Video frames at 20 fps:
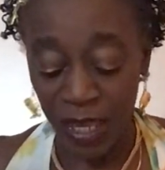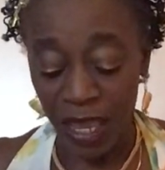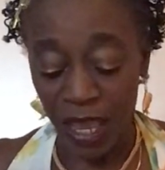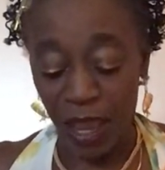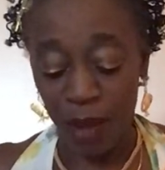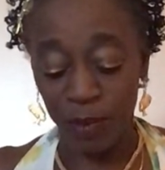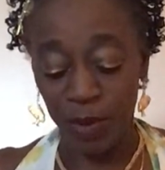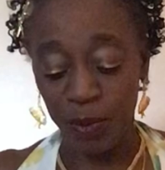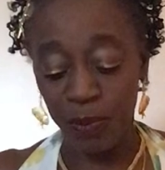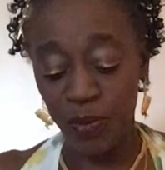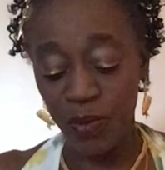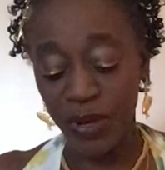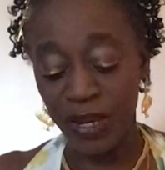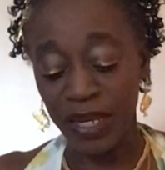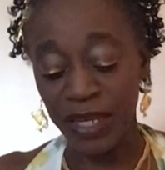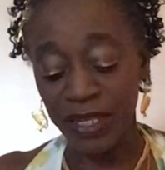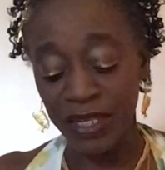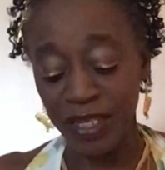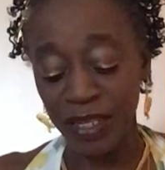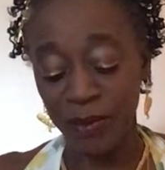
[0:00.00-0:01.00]
and we
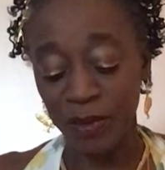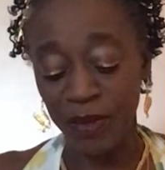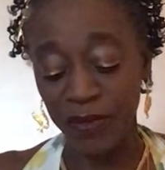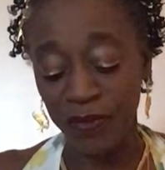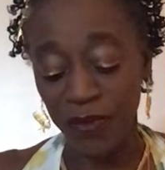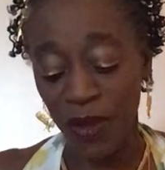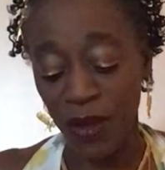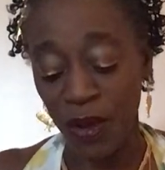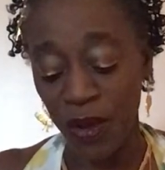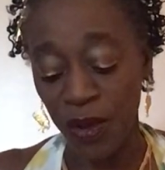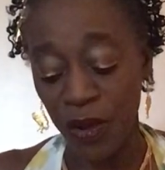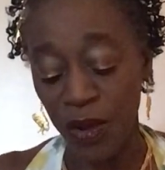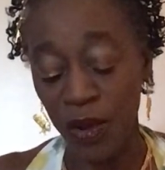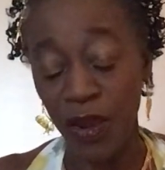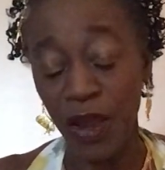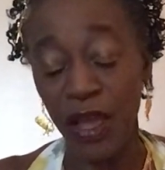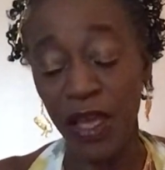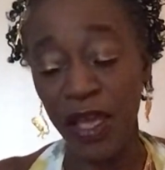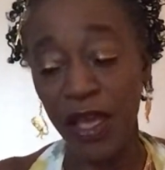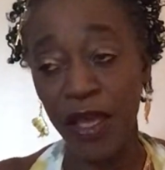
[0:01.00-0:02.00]
bring some of
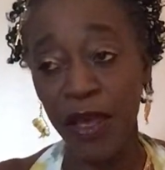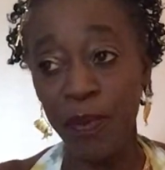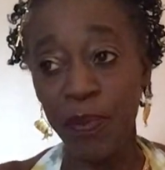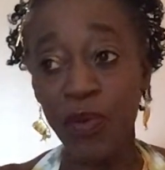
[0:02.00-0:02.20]
our